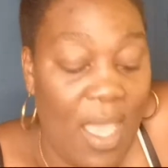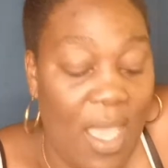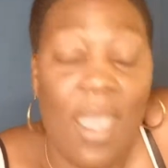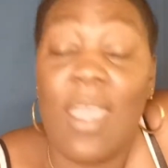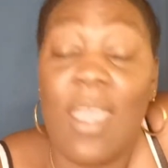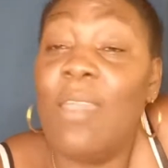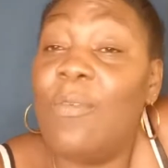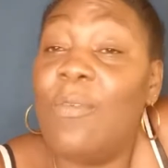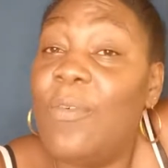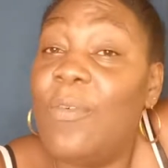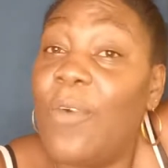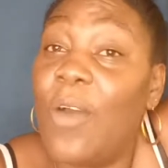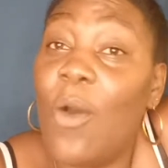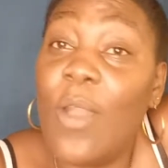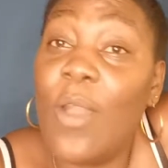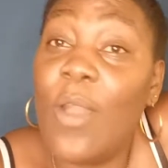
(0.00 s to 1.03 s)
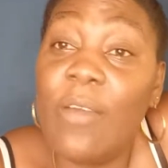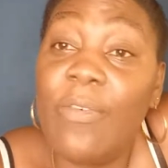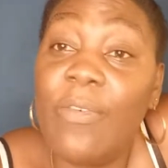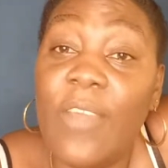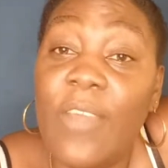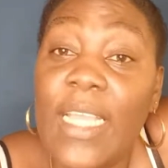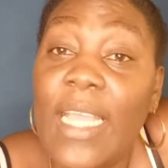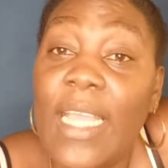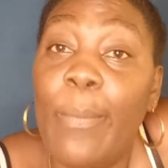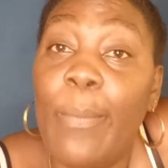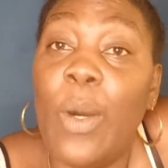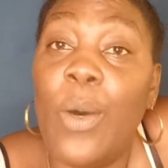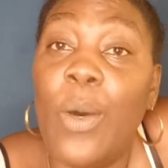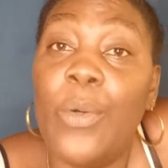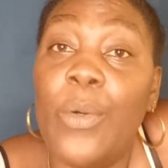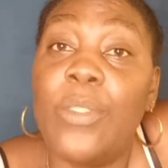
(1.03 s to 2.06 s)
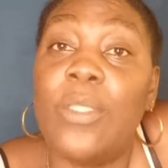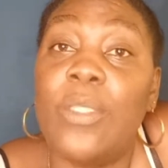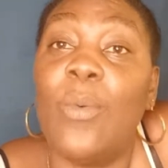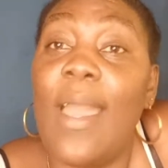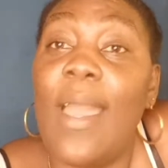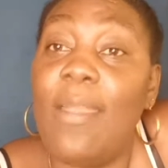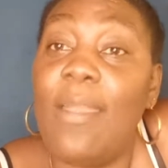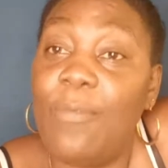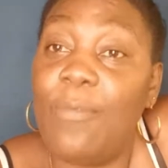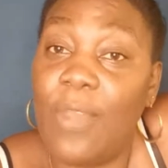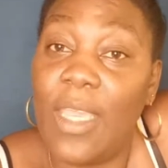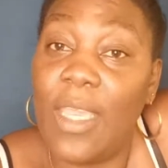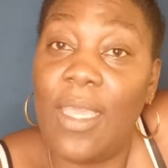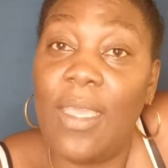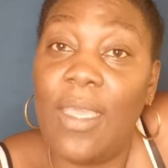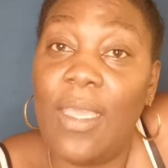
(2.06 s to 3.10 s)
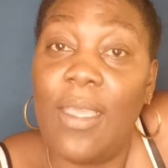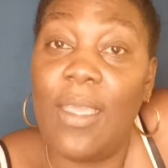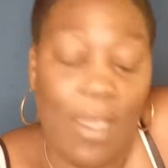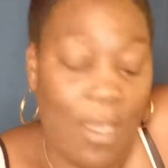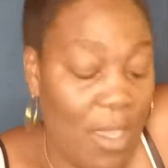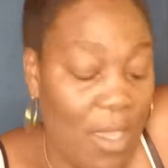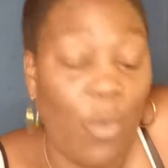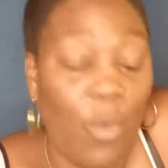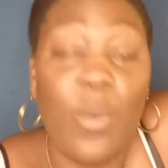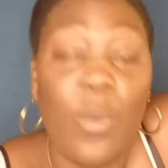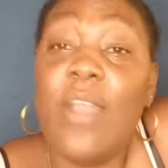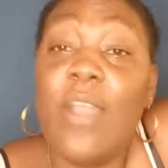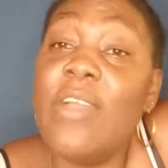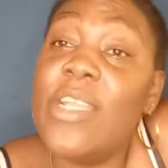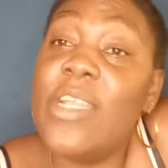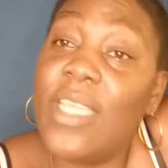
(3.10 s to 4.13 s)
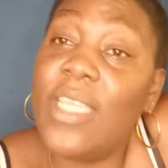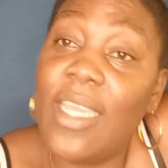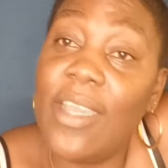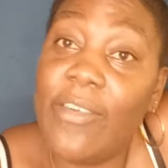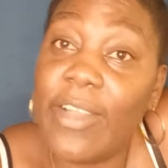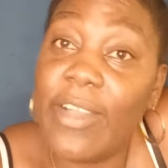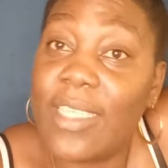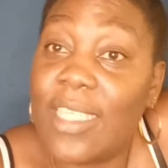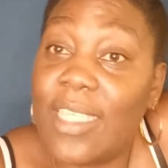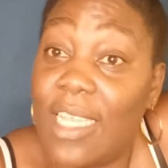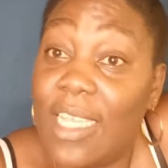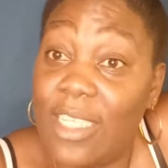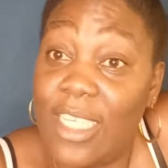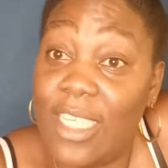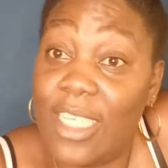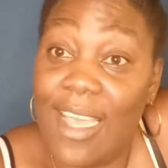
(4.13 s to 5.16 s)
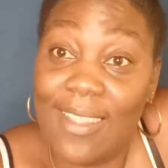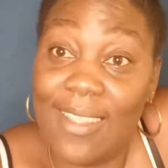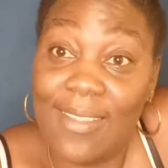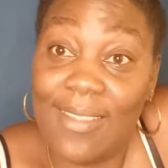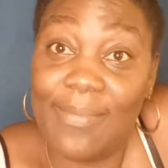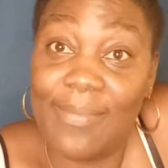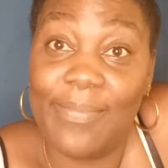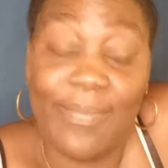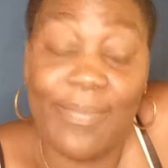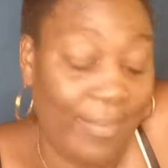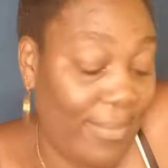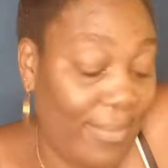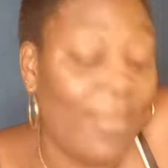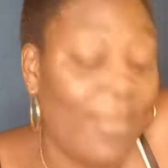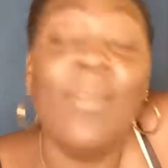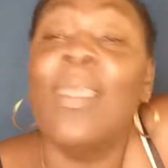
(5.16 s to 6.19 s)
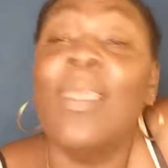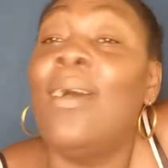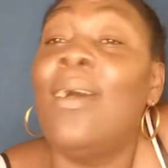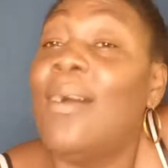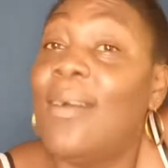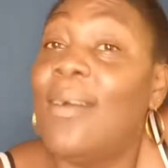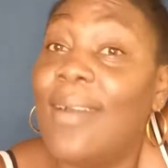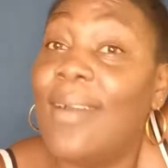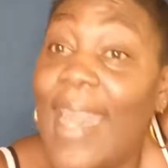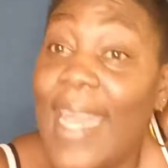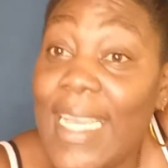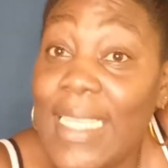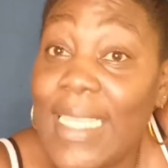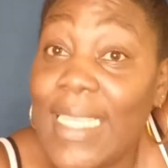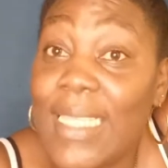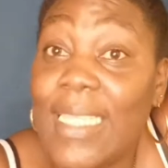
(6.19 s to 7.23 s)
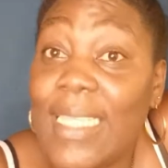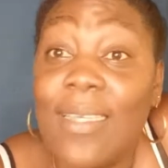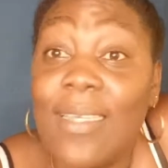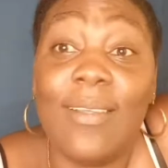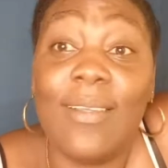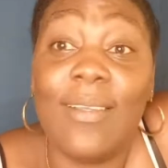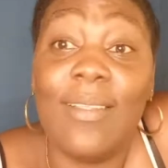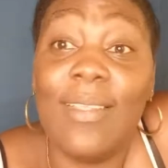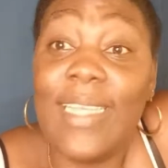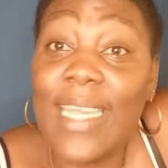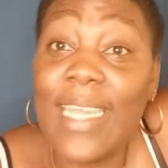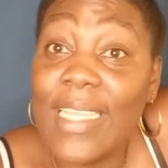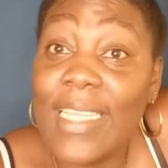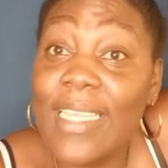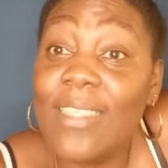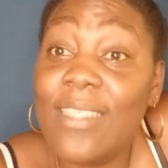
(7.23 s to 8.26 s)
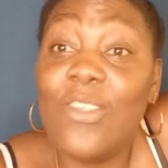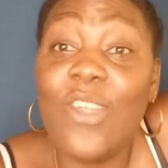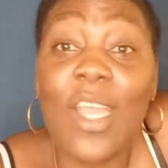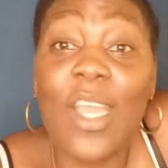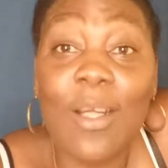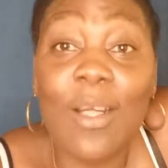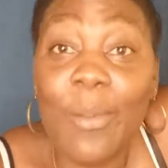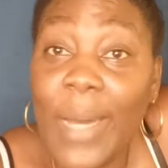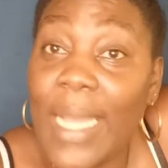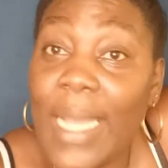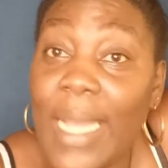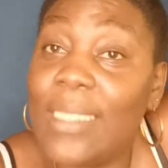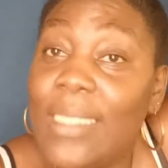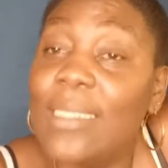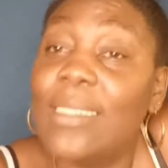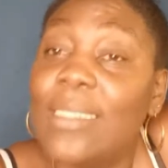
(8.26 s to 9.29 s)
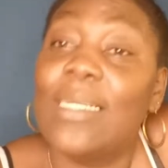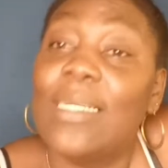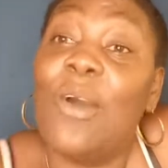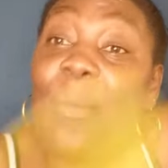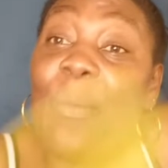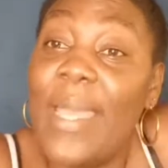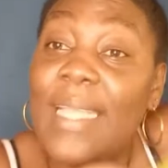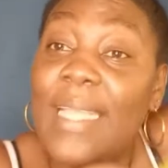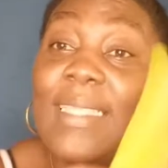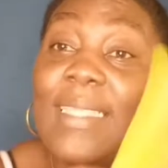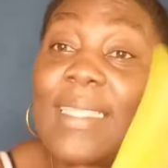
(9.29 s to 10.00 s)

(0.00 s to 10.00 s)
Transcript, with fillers: if how you feel about wifey wearing ear extension. Guys, ladies, gentlemen, comment.